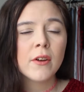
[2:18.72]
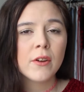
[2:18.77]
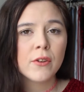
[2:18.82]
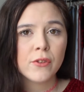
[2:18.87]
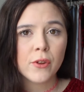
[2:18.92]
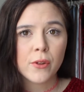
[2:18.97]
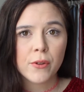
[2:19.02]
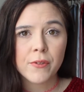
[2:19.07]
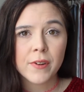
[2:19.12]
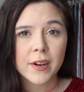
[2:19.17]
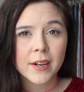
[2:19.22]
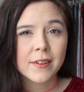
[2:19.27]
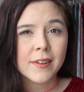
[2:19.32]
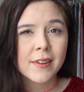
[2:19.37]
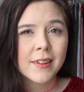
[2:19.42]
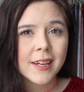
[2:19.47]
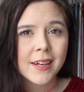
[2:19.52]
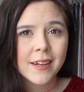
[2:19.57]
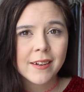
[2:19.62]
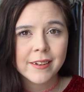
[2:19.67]
So the fact
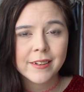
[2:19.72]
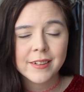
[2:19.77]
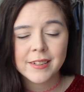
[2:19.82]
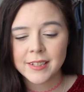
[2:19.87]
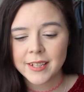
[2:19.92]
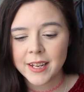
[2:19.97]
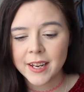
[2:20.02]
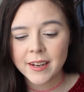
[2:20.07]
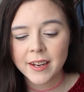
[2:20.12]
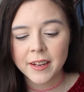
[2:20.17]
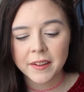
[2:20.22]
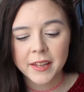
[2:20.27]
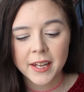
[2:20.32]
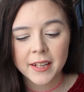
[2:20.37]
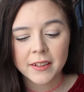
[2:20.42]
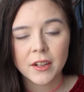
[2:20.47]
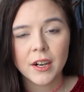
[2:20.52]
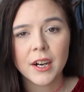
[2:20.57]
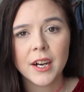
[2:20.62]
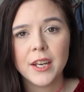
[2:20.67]
that they are extending
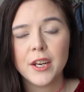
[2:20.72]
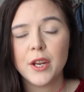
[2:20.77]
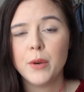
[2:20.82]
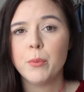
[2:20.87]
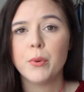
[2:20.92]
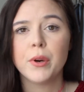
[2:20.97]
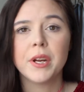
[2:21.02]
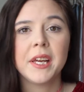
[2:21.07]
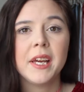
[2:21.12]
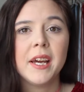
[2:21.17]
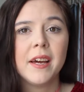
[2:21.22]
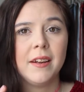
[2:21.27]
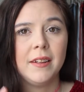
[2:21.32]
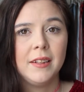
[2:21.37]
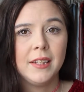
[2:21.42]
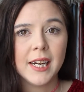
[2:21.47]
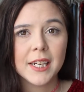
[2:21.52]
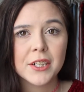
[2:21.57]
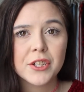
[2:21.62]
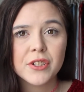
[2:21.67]
that line and bringing out a
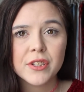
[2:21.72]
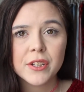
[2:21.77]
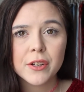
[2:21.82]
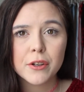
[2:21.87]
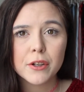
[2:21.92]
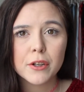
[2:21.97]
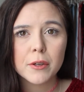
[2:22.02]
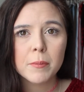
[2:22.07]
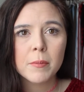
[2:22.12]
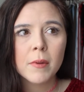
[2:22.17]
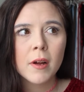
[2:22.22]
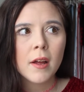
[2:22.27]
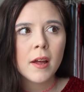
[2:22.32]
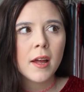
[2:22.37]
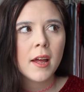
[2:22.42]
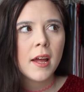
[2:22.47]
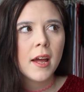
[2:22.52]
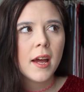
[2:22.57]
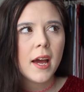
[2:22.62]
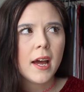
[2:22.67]
lash serum,
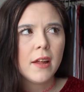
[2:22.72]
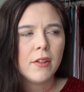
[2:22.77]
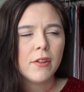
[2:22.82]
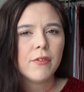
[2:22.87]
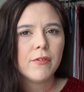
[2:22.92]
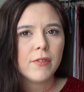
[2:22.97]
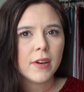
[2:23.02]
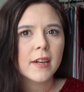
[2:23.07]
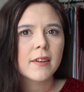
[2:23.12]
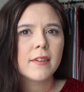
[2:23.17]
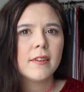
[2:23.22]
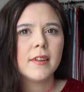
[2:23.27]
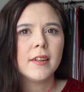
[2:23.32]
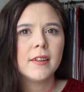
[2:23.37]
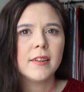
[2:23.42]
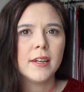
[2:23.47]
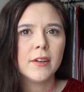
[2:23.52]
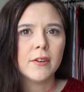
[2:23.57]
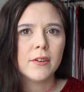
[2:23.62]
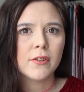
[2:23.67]
and the fact
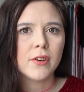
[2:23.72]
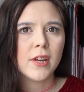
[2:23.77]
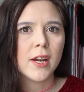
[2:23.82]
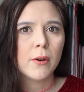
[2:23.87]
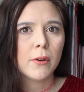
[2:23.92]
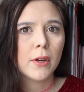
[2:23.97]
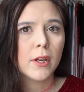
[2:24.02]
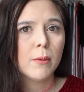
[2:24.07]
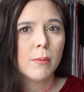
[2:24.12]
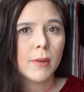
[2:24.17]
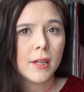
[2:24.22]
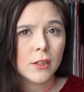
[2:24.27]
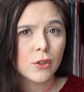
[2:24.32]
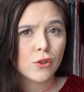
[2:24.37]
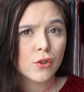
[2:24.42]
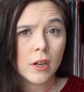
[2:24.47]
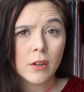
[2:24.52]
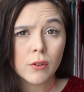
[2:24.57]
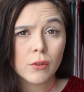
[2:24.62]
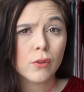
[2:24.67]
that there is now going to be a
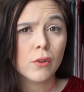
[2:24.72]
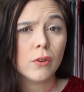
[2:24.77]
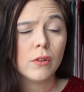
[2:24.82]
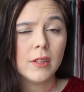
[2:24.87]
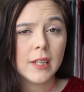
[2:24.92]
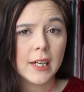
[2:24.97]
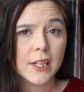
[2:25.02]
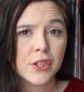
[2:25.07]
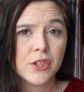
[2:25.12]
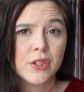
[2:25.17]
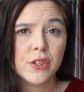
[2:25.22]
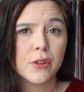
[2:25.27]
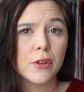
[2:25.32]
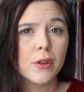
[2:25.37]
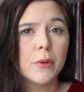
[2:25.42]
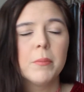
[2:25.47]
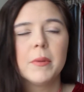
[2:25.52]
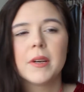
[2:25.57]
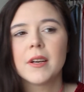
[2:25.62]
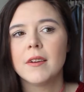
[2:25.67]
drugstore lash
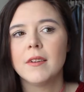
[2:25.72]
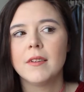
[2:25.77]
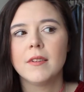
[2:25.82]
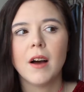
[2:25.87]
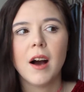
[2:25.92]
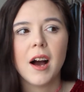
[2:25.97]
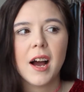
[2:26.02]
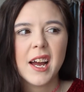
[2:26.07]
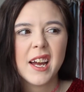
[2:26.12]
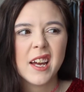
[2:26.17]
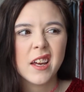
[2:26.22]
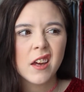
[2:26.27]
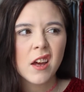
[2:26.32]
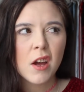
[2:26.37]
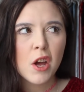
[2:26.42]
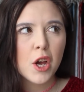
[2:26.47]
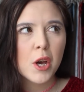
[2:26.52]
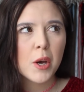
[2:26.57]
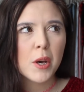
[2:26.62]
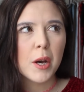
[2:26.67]
serum, because I
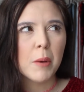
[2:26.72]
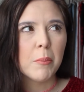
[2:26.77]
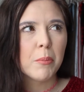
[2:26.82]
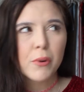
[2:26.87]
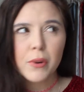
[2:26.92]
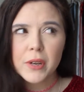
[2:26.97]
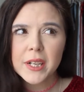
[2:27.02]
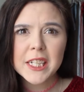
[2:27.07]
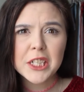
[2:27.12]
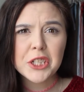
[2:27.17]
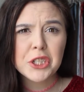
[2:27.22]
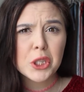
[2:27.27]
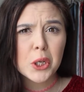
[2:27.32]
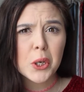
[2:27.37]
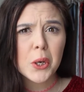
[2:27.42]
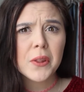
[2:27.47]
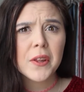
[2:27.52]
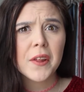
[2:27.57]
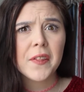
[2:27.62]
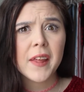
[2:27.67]
am pretty
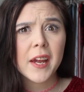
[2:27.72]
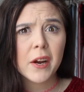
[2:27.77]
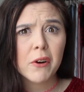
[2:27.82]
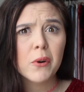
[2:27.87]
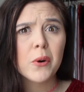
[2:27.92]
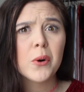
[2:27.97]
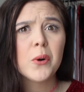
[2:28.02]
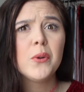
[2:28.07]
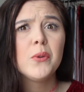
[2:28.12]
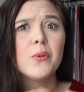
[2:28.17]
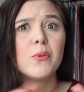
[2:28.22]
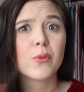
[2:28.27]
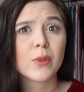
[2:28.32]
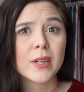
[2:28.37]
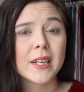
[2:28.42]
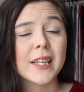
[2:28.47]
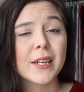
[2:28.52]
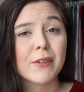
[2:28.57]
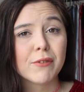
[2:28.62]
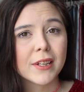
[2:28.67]
sure that they're all
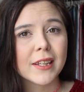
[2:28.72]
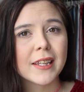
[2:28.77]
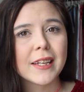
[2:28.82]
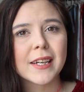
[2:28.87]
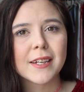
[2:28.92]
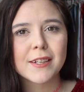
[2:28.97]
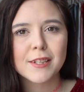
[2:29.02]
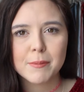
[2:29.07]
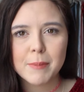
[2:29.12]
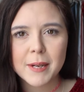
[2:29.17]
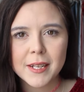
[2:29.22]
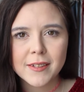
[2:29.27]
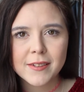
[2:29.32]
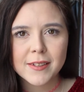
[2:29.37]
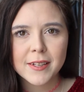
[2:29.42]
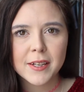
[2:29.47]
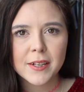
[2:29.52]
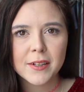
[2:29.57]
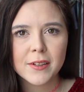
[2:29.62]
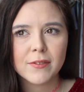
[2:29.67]
really
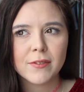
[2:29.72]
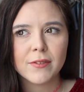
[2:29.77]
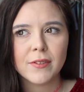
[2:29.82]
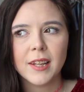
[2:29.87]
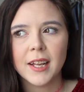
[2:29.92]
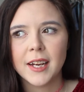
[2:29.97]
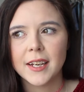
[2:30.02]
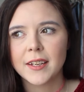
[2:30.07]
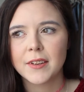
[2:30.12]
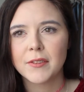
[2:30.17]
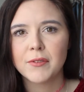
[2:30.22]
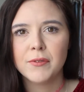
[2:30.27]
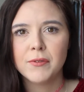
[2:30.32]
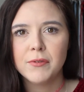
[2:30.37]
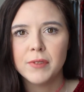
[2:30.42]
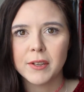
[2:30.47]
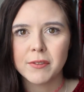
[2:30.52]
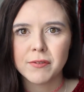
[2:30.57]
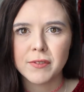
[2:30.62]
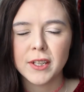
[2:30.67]
expensive, like
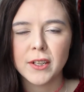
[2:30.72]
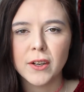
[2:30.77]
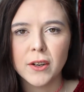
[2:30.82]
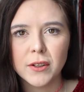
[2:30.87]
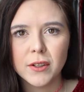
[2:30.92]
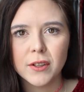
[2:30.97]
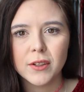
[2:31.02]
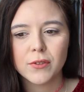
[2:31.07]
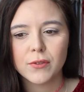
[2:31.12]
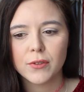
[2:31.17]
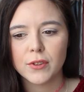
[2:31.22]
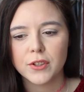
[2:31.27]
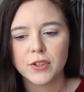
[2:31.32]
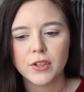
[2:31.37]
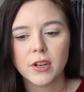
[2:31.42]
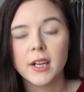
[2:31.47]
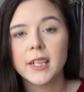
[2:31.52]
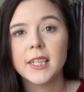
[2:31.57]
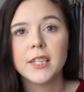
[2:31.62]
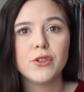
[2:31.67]
$50 for a
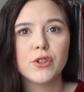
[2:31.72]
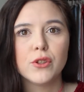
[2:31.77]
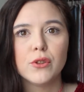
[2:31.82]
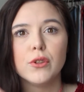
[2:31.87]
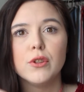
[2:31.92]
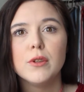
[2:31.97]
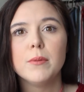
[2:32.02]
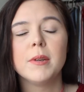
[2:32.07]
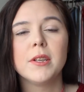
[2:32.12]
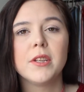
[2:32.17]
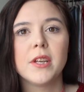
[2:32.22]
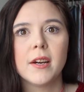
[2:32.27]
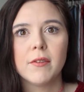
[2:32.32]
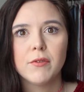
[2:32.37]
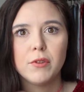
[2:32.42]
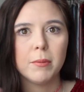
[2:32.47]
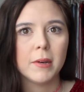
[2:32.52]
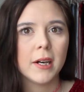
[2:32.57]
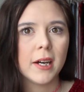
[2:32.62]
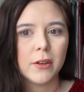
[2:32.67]
tiny tube, and you have
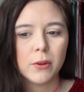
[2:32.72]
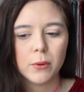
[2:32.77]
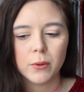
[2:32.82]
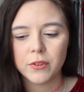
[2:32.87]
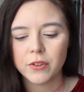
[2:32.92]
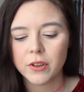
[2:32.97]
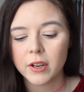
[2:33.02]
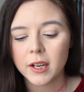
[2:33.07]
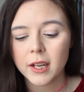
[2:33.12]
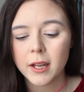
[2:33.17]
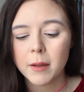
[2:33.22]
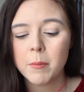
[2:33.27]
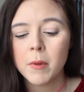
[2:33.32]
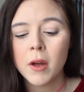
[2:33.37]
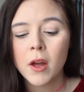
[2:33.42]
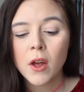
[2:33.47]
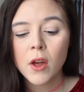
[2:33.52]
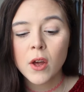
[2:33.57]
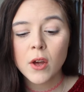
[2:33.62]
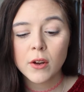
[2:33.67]
to buy it all the time.
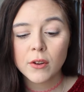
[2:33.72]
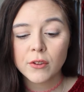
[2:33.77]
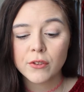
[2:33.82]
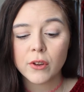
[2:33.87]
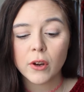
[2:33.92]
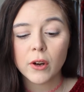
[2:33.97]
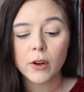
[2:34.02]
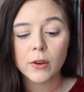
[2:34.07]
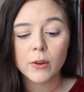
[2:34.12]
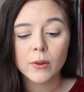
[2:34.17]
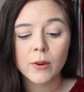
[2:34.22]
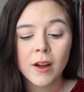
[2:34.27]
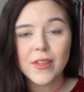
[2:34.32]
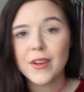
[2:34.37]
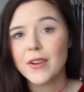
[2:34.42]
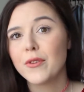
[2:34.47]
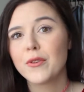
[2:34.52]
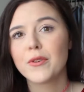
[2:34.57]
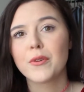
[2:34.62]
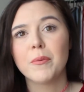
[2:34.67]
So
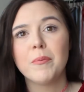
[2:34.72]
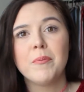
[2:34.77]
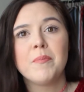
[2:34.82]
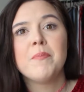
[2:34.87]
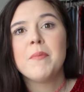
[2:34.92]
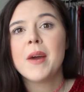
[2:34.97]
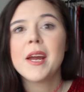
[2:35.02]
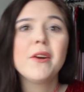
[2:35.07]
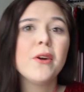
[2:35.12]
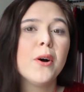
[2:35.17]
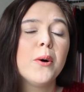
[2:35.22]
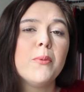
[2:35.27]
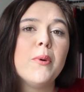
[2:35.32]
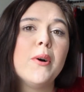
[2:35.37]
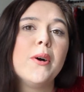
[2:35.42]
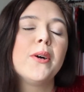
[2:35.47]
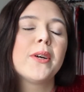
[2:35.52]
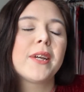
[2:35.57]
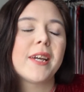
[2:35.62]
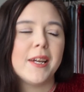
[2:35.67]
this may not
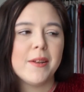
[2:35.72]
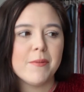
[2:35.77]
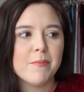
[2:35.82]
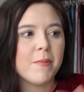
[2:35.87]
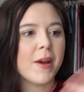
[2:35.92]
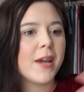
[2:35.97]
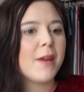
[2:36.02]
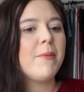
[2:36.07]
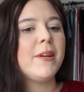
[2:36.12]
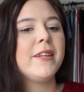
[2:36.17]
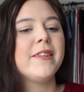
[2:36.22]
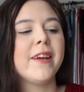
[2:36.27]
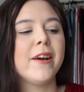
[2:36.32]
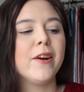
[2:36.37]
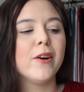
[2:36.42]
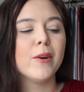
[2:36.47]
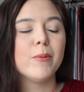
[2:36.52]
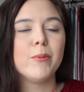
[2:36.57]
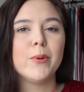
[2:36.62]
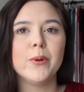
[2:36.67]
work, it may be
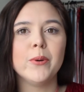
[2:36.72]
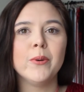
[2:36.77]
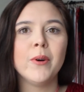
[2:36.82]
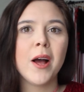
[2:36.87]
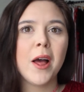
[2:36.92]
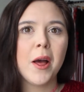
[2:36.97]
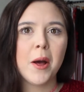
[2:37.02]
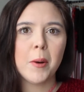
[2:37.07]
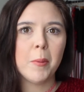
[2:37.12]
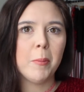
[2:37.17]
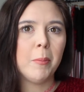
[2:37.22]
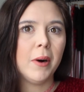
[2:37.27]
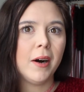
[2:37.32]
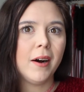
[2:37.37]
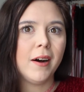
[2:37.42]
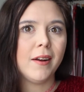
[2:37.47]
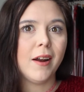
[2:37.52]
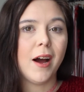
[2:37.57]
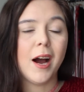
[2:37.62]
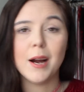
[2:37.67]
terrible,
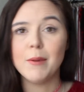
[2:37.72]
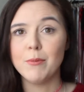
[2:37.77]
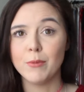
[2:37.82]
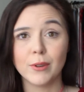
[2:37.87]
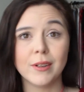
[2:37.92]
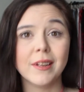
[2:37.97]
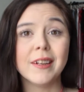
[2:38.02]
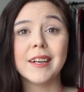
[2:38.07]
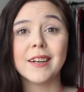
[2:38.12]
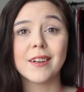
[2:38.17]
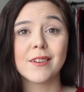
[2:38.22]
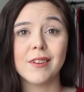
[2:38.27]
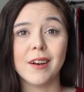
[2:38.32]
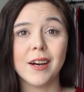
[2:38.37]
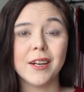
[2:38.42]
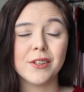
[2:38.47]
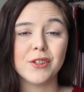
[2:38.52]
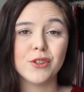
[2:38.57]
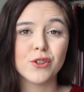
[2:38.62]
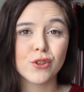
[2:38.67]
but I'm really
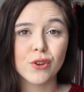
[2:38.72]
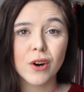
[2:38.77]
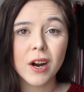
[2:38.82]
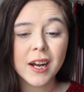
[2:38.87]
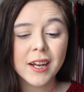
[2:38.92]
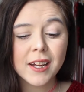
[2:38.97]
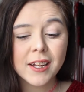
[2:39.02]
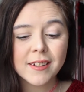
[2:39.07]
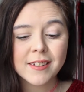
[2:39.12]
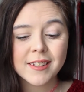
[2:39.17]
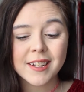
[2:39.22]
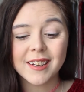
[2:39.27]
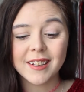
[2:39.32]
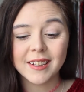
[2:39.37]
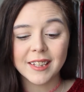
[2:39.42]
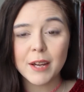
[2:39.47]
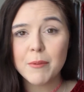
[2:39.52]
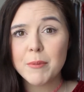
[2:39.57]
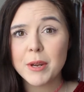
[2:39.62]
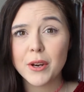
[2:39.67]
excited to try it.
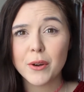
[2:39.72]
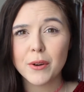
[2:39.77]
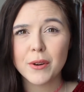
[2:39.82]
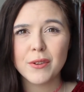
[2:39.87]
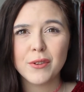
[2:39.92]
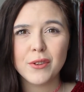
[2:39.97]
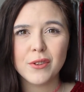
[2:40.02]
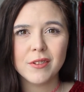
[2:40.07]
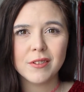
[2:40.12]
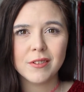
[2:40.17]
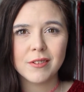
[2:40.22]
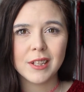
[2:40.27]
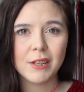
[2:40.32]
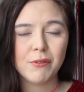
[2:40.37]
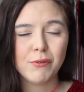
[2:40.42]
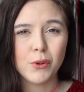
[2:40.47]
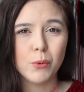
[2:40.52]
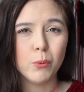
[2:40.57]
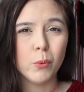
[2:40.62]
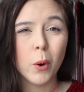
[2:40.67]
Let me know
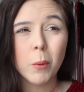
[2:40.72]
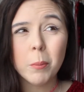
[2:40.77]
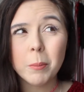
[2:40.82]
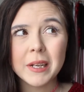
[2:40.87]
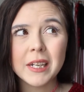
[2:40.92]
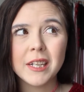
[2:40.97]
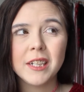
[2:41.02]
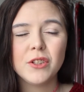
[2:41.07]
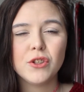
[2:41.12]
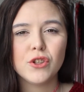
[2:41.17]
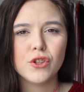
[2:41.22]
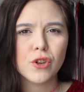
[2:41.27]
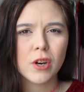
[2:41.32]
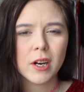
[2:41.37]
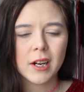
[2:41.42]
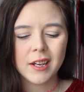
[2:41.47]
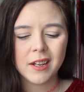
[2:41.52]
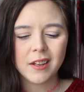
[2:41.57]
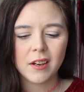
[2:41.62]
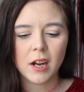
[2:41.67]
if you want me to
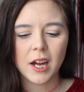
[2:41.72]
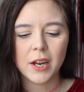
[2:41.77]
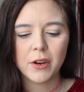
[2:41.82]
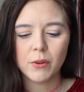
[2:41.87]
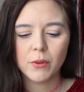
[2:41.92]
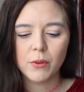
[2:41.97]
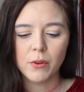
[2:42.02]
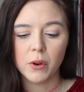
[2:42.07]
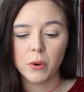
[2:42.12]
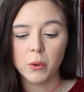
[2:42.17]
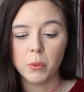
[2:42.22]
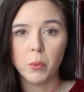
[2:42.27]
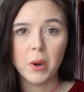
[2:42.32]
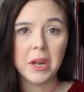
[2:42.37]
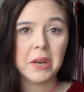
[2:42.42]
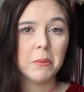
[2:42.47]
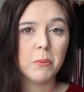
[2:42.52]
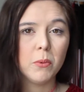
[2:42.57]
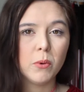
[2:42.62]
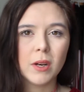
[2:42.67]
try it. I don't know
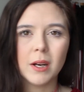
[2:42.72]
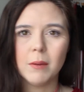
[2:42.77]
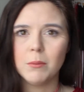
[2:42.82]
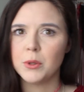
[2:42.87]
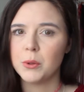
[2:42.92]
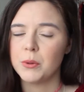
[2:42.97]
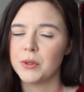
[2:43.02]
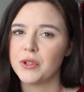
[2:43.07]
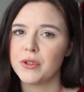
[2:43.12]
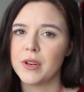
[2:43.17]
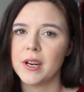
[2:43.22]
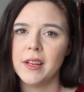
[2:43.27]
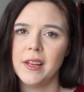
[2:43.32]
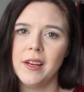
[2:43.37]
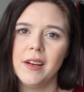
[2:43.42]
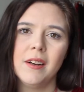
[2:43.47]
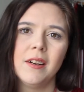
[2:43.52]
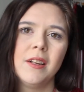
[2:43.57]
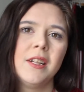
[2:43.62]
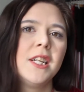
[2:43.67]
when it will come to
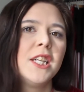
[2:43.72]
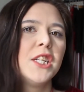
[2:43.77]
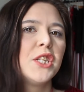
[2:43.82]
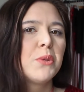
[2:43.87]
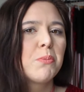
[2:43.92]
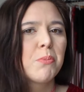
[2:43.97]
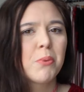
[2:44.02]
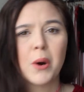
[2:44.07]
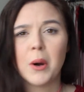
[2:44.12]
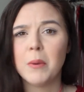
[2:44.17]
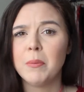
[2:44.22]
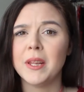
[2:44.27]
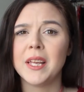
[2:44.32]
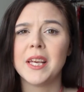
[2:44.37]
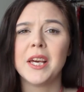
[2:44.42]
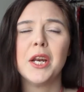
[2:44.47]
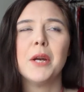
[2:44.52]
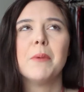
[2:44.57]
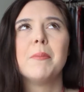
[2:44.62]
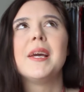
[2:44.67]
Australia. It's probably
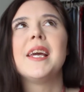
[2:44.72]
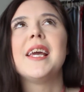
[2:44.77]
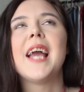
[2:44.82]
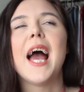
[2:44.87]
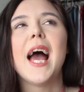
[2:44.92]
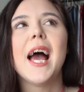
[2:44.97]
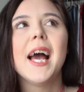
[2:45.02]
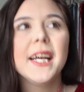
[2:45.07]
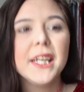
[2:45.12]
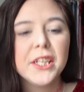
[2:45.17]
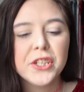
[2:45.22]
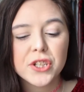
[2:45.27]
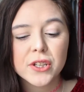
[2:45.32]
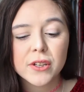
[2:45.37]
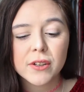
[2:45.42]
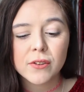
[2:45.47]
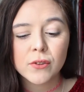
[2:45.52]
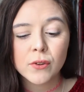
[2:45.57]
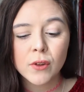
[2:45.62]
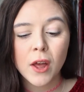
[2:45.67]
going to be
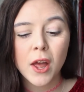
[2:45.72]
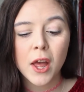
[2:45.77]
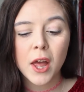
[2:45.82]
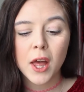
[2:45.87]
ages.